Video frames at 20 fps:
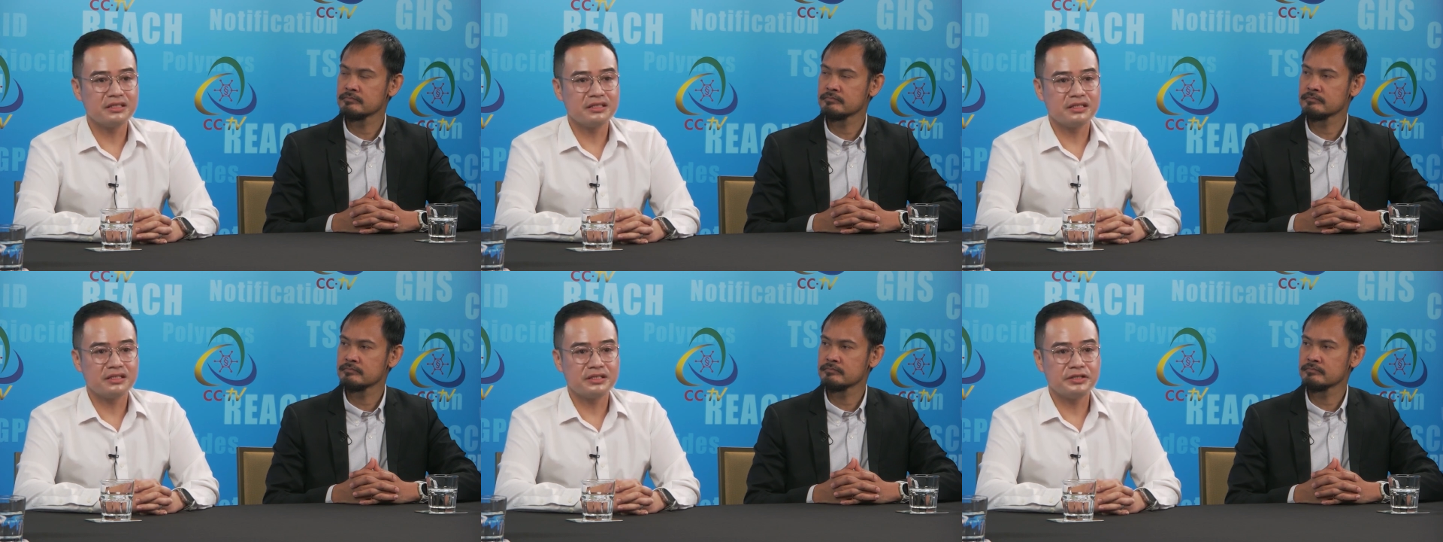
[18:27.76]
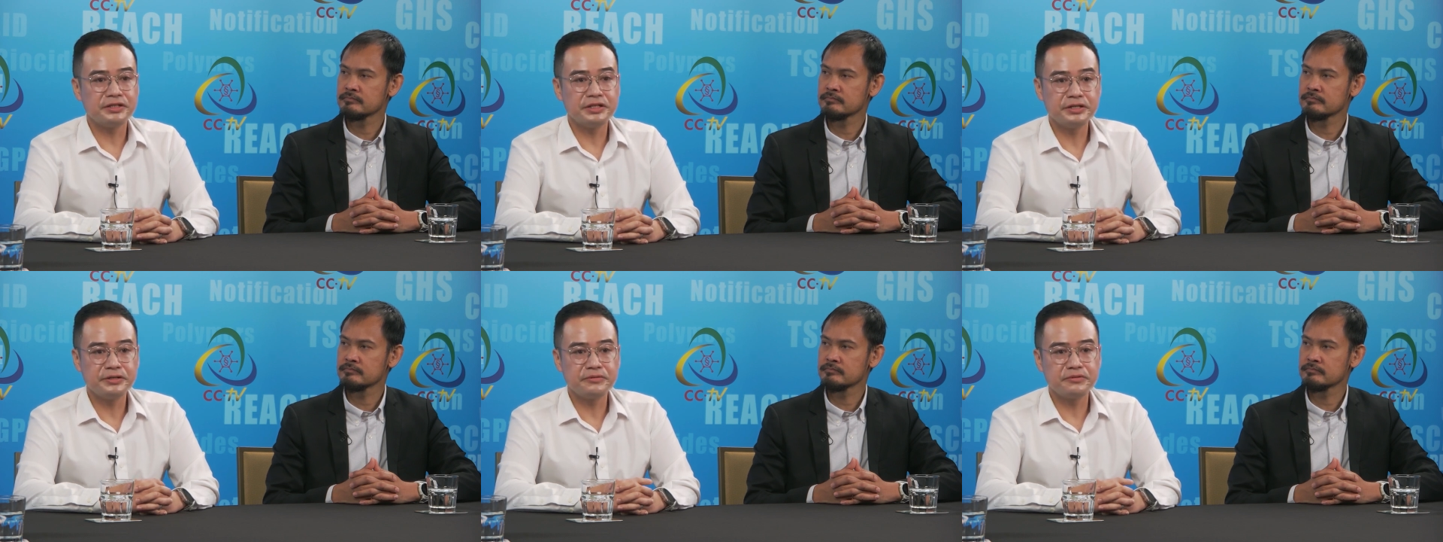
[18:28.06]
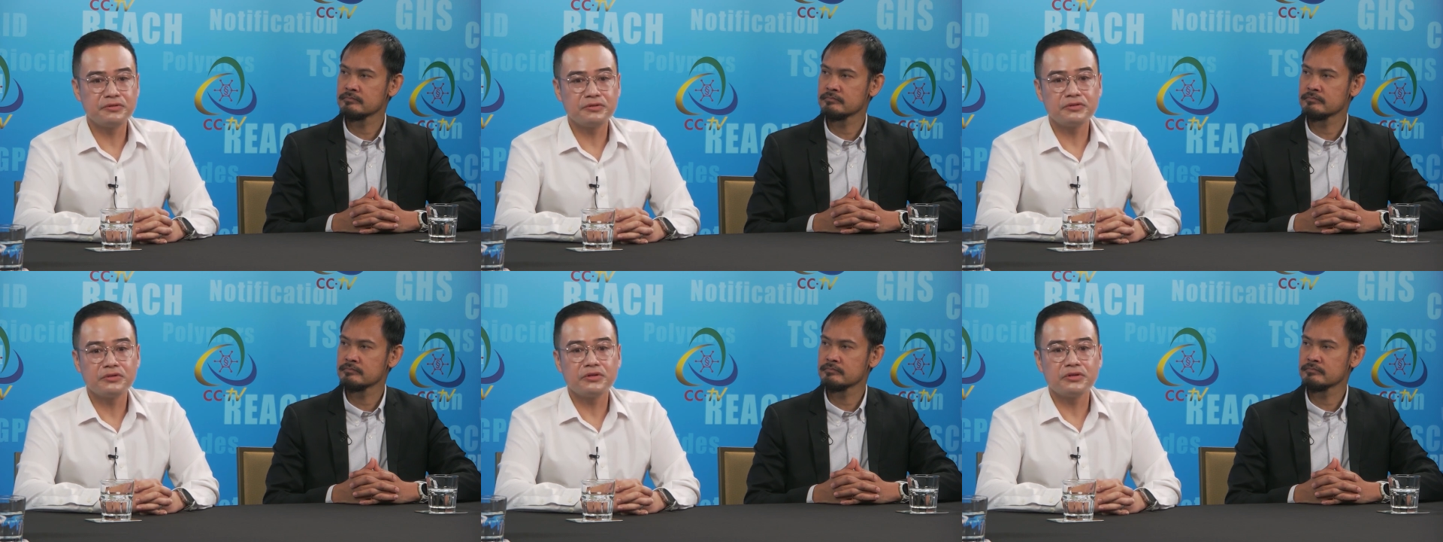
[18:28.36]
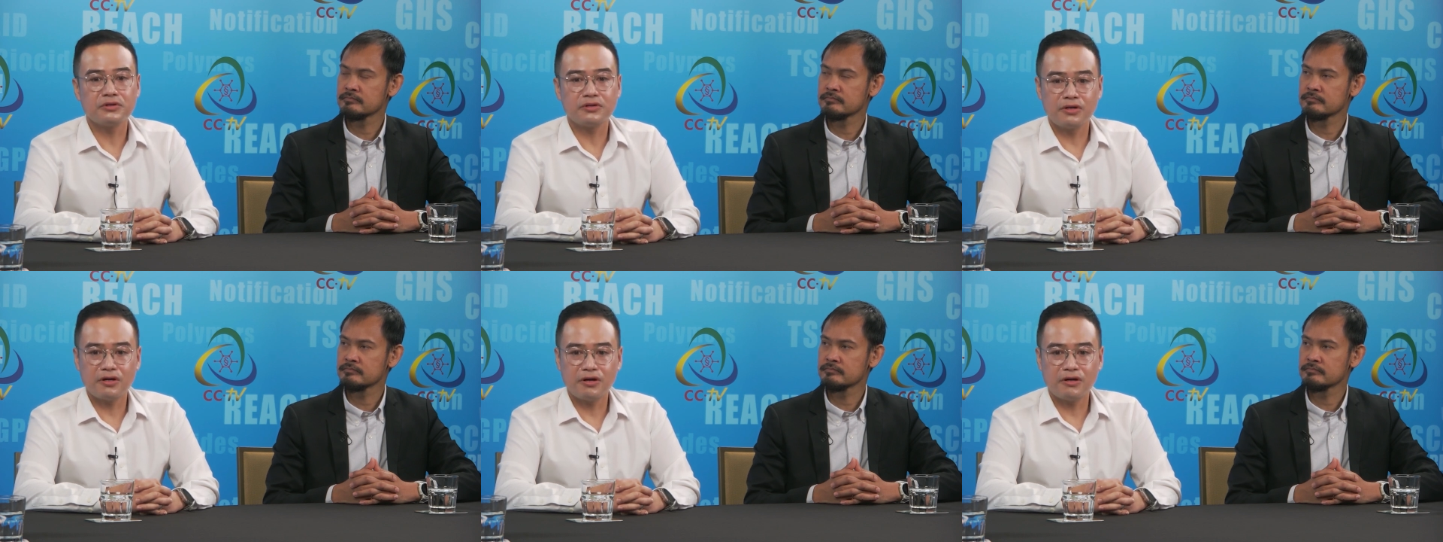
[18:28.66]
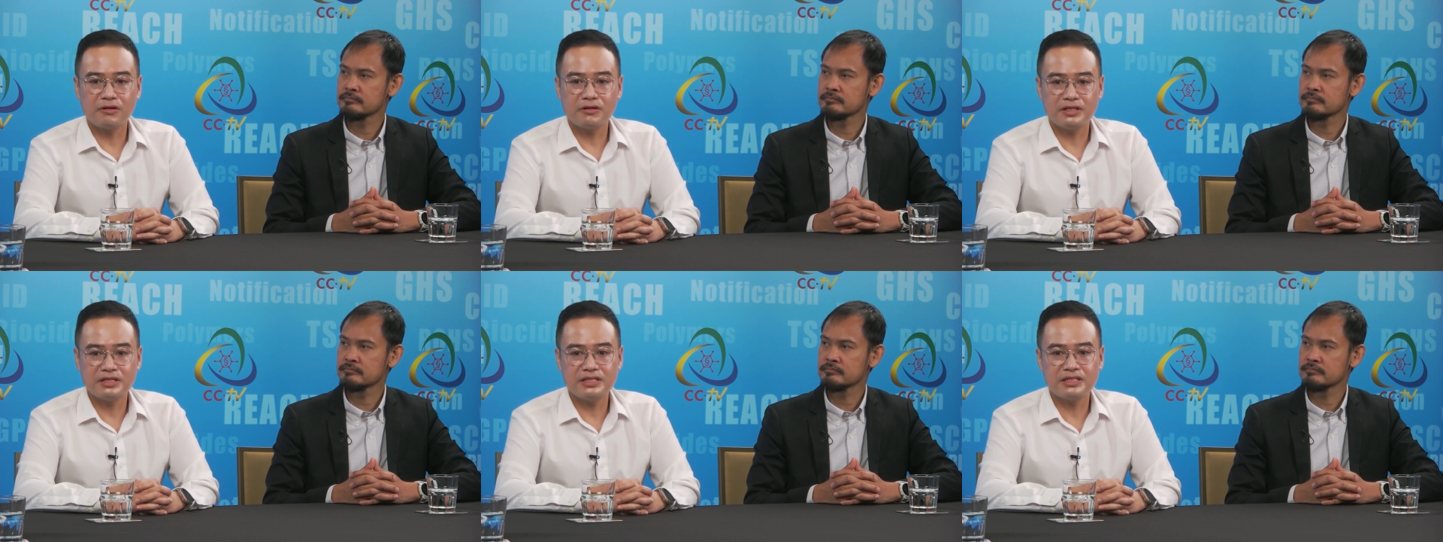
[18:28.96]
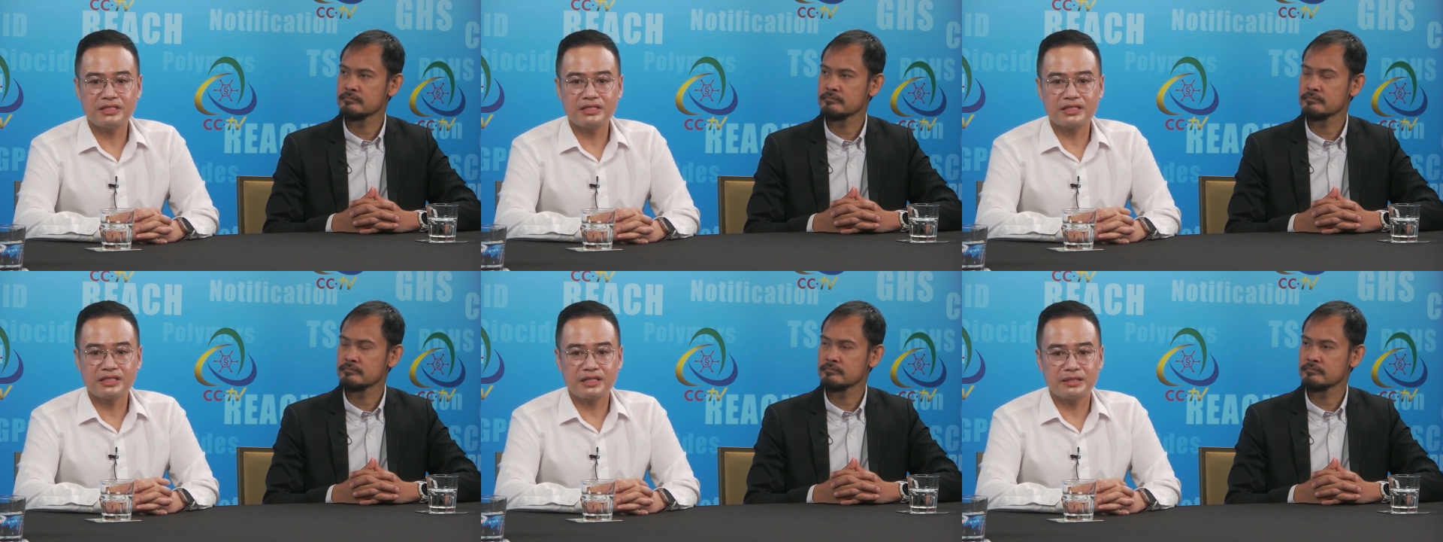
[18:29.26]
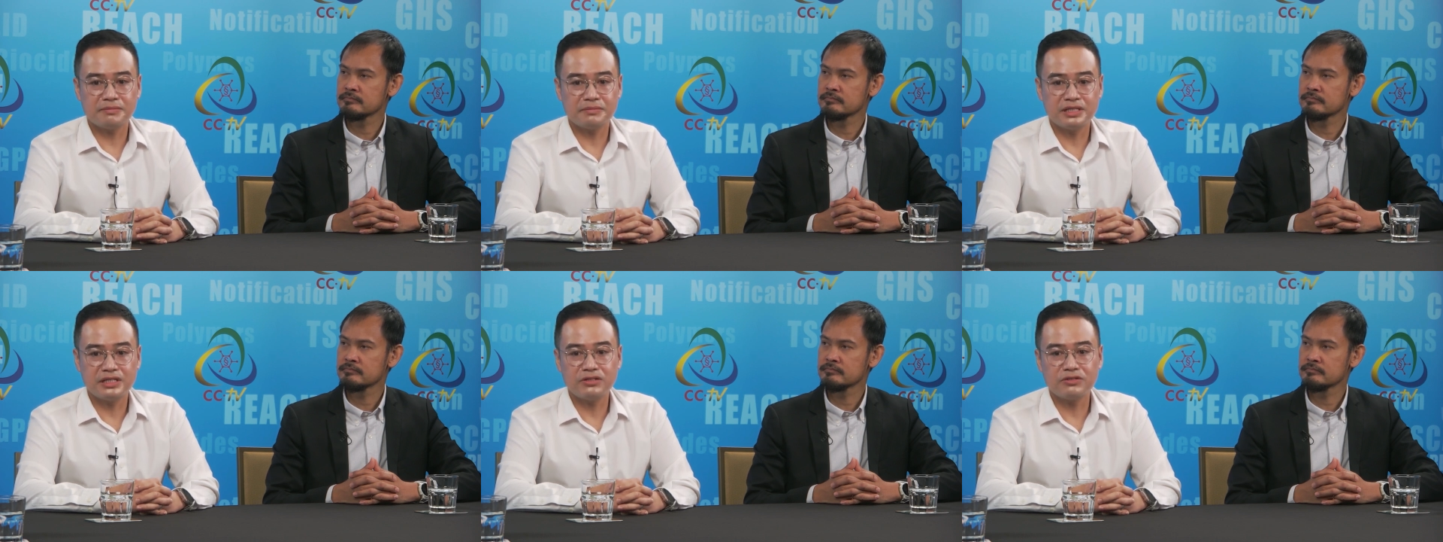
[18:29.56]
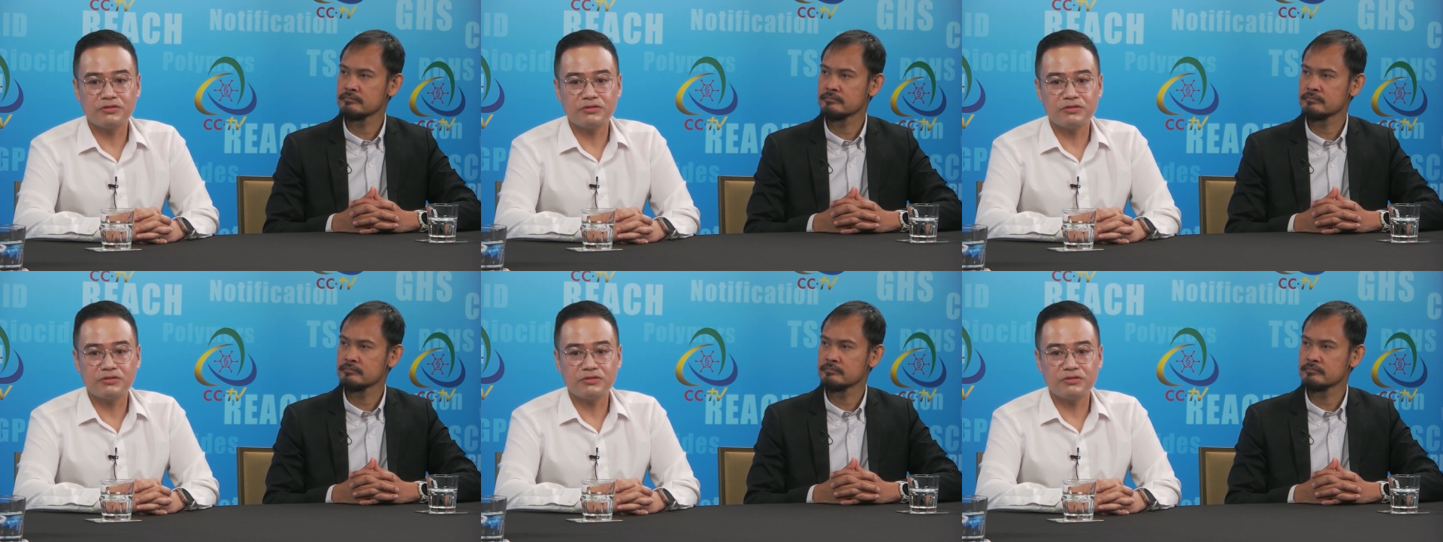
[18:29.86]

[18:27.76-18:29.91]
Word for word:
Speaker 1: new law is come into